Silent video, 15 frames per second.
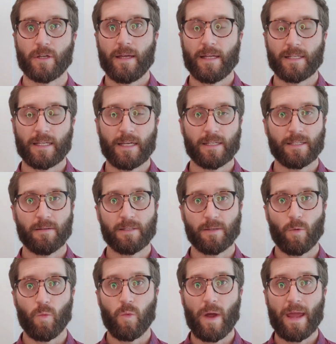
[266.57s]
it gets us a
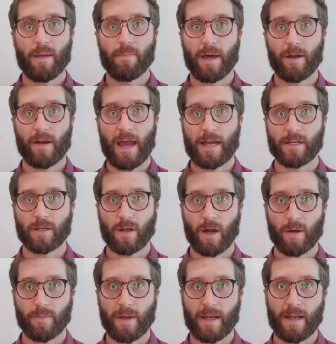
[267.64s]
way better add to cart rate,